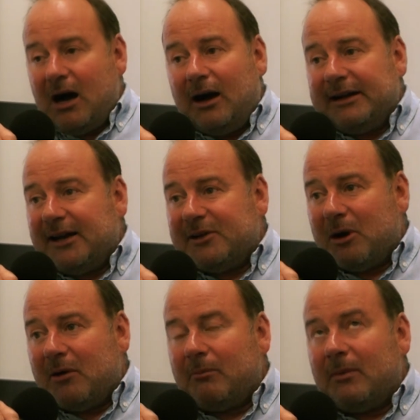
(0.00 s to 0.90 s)
I'd had him
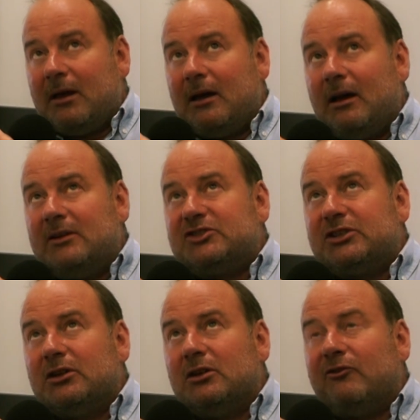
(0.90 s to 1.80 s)
up
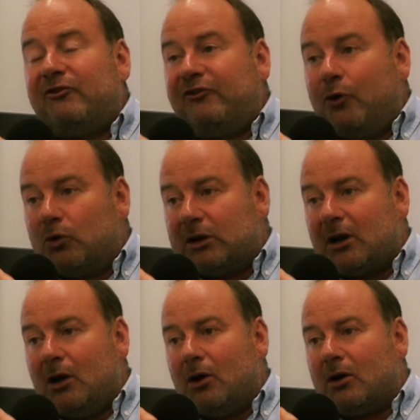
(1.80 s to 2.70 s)
till 4
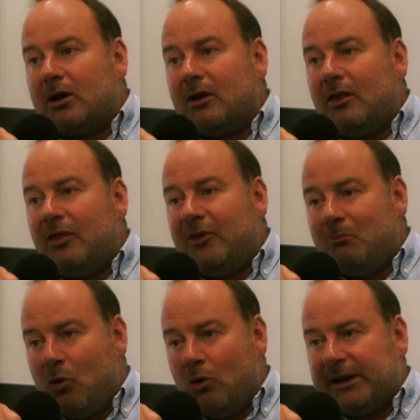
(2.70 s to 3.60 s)
o'clock the
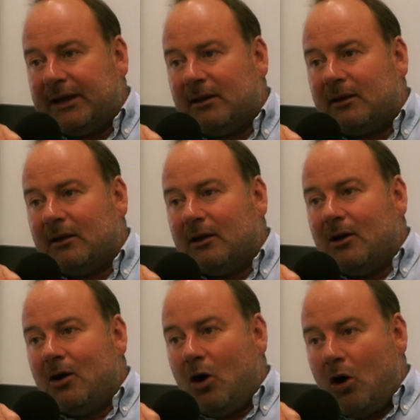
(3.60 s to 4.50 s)
morning
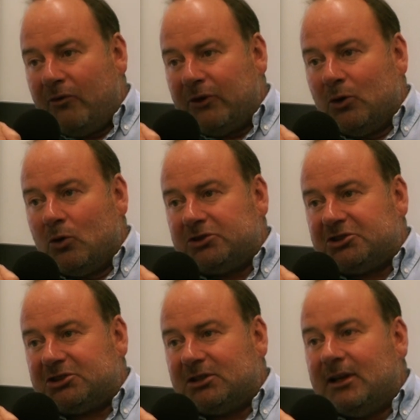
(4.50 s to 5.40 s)
of the
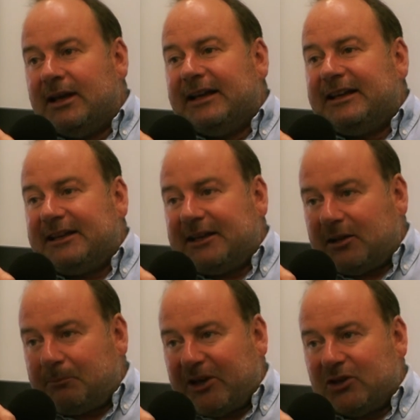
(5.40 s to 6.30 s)
launch,
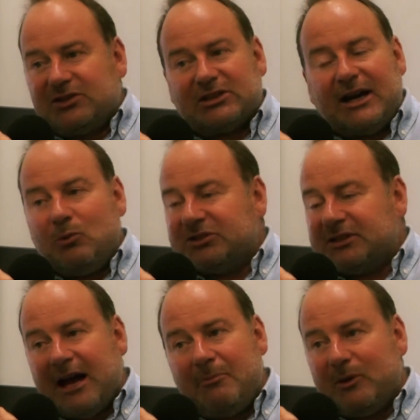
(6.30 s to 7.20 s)
because I
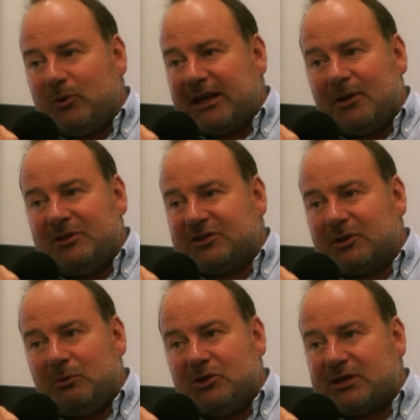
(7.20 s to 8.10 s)
wasn't happy with elements of
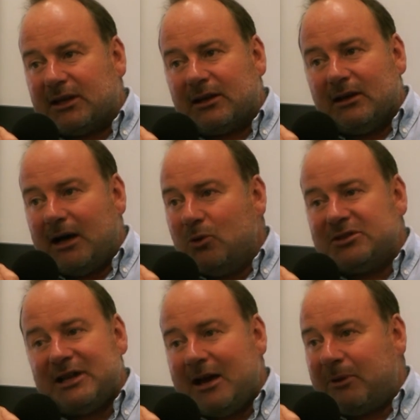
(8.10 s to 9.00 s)
the music. I
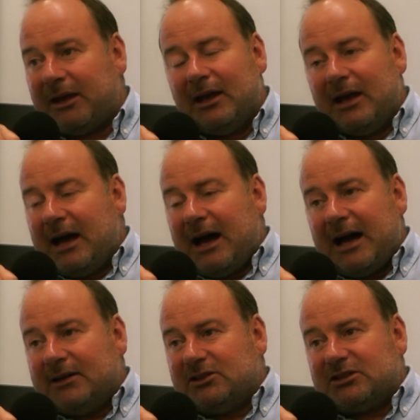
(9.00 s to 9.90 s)
wasn't happy.
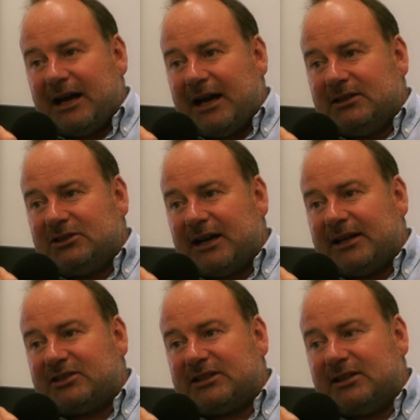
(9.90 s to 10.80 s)
And
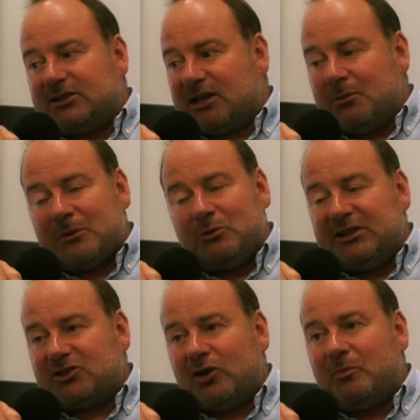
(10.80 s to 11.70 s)
I said, Simon, I'm really
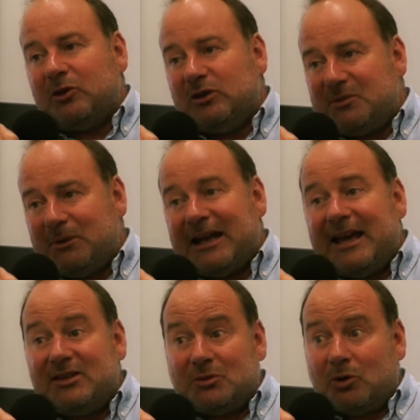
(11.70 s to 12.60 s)
sorry, but you need to be in at
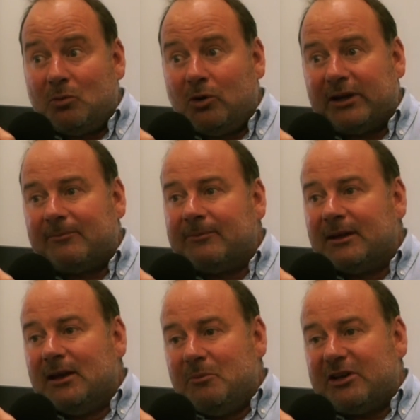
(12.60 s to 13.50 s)
8 tomorrow morning,
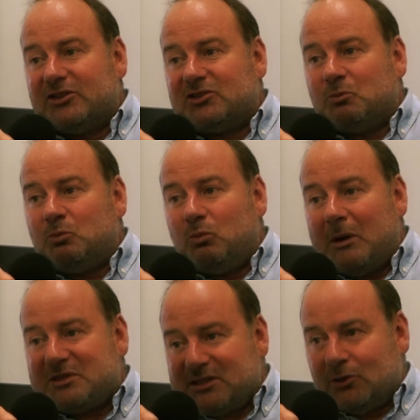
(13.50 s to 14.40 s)
because
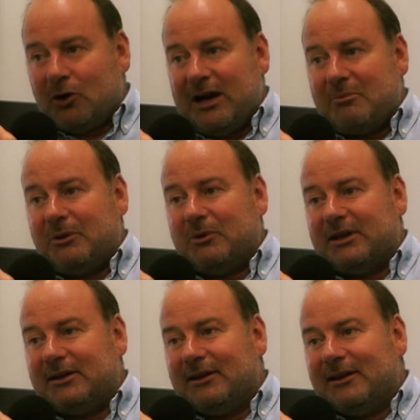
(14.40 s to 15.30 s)
I'm still not happy with
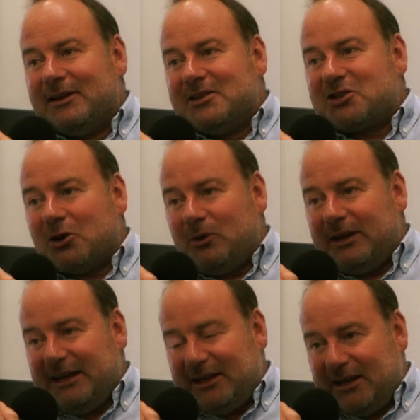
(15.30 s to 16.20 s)
it. So
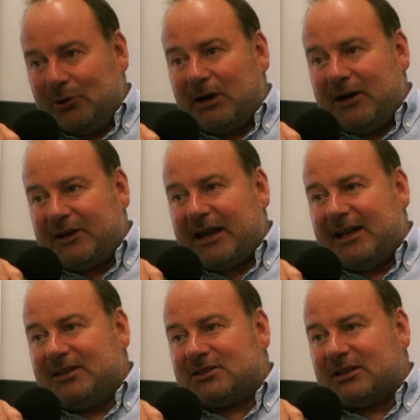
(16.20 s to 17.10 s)
he arrived at
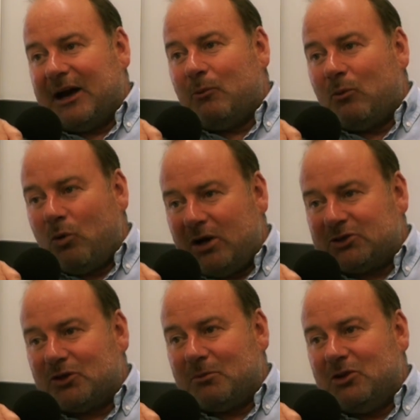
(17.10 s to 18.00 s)
8, and we worked
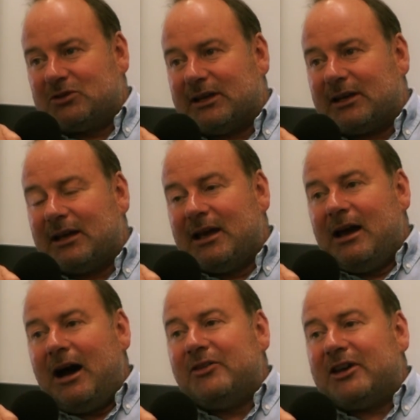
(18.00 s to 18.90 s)
on the music,
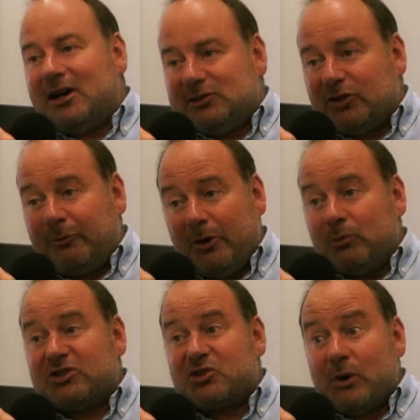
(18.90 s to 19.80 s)
and the cut-off point
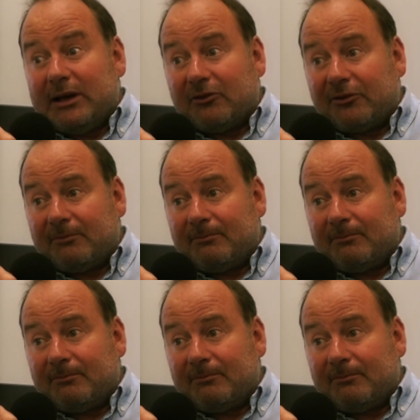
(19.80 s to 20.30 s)
was 12.